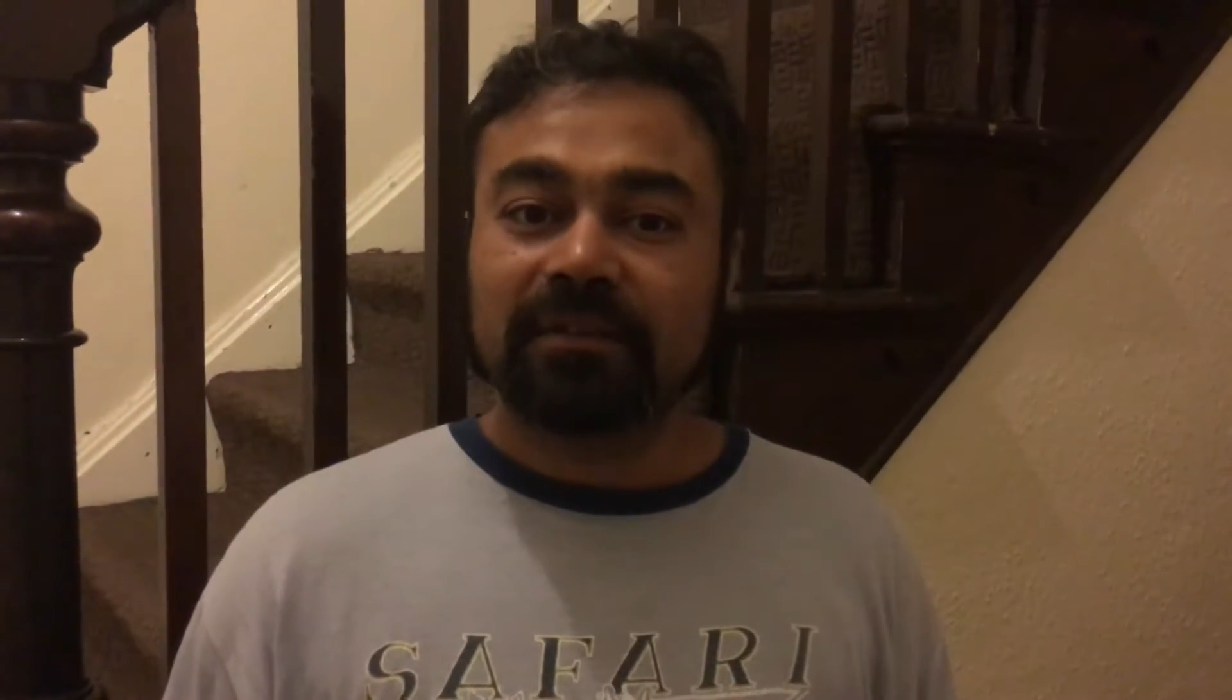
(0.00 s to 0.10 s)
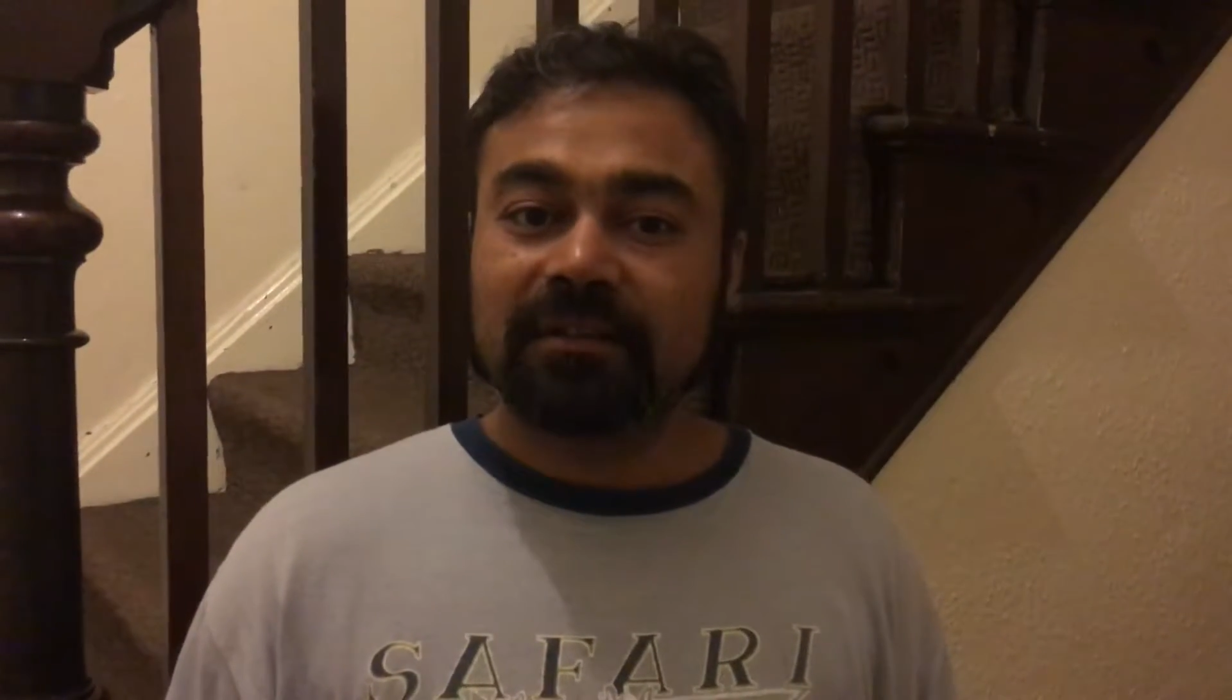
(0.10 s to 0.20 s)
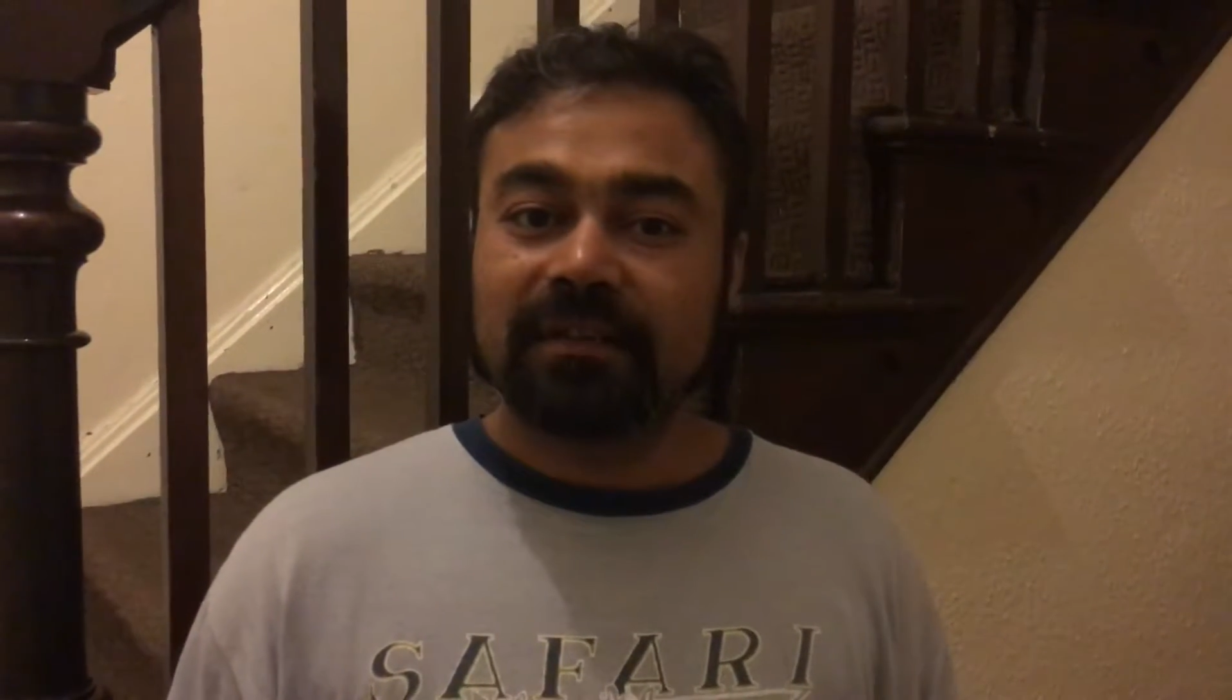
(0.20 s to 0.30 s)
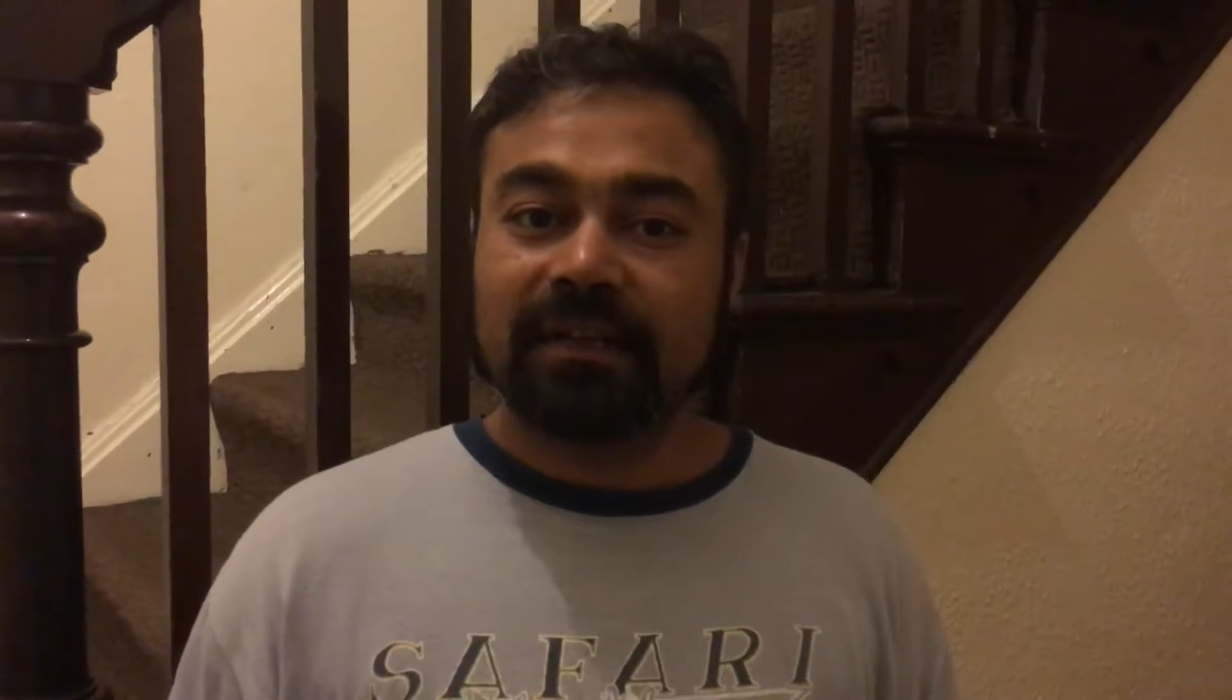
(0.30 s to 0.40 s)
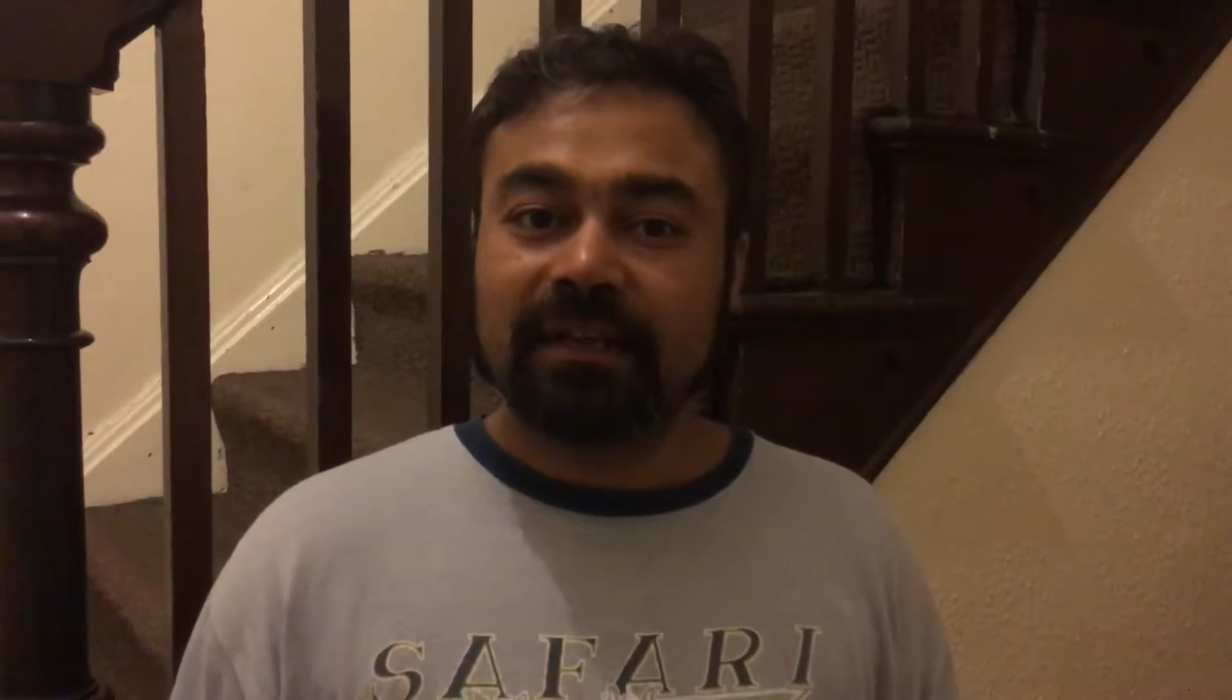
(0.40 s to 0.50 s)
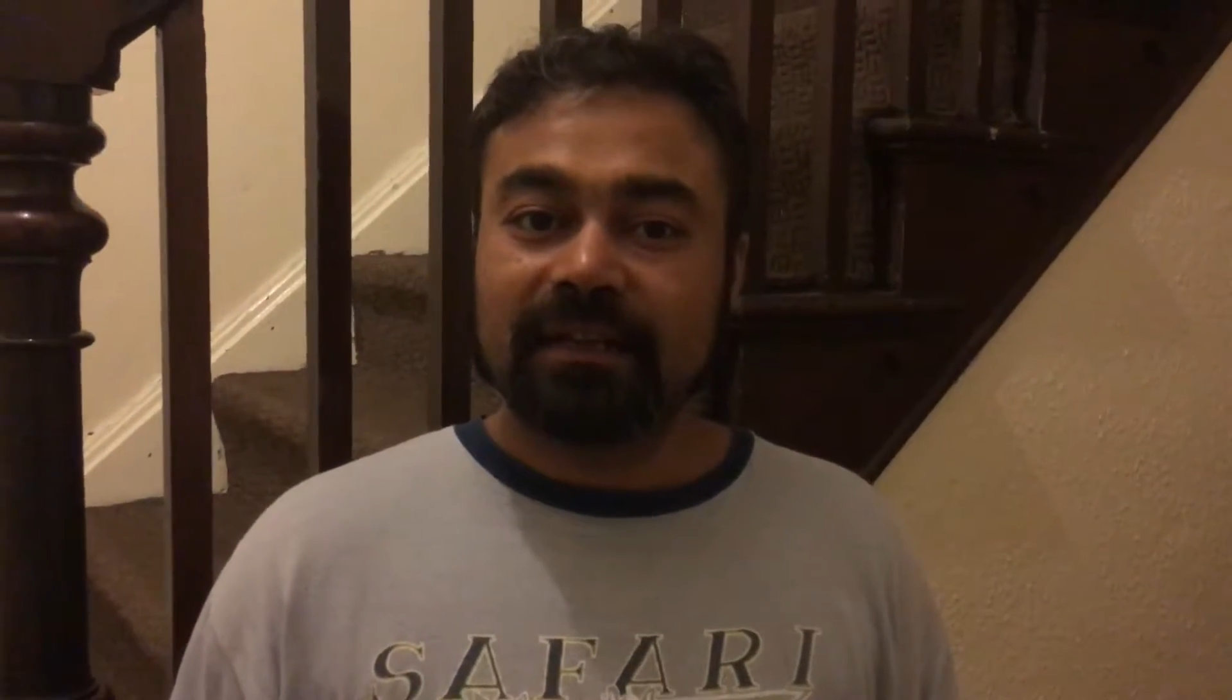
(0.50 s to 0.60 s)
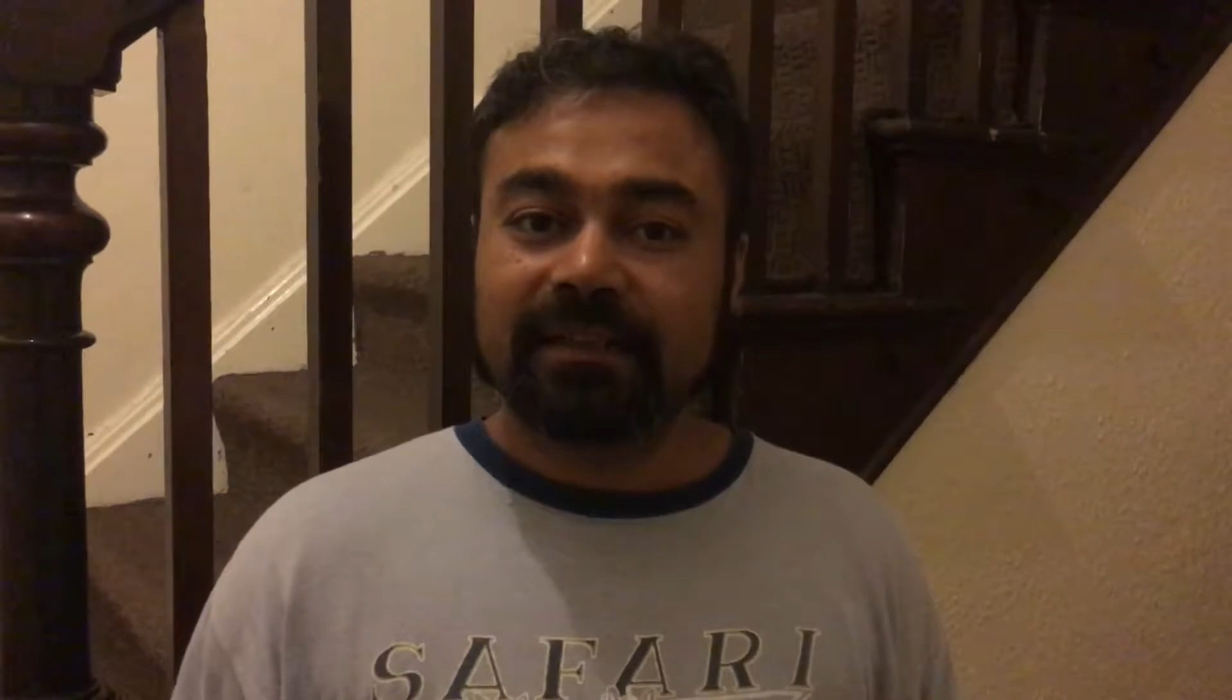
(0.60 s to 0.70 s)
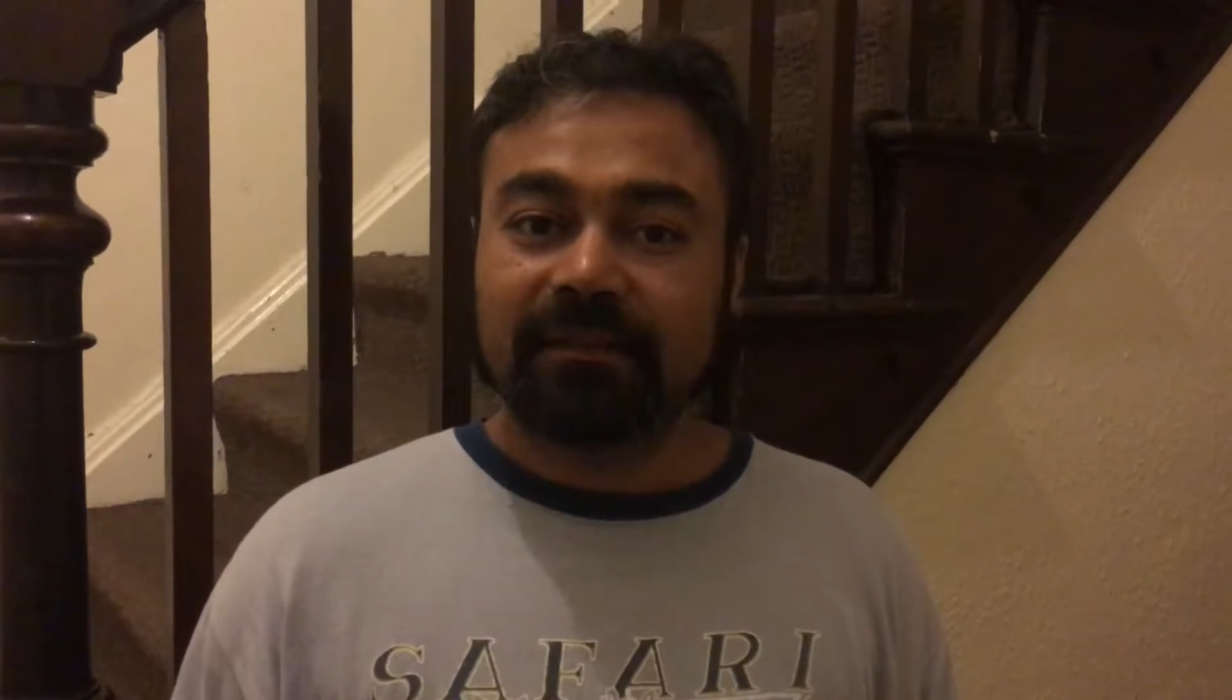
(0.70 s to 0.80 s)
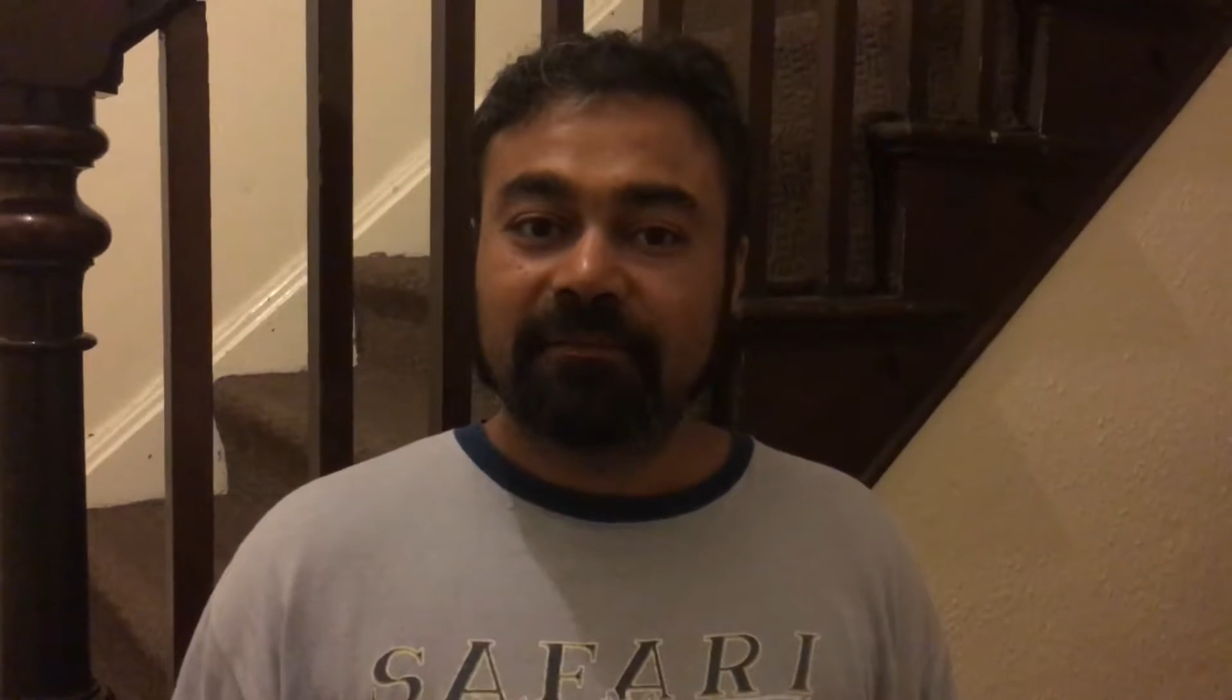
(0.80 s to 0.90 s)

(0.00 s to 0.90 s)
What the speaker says: on the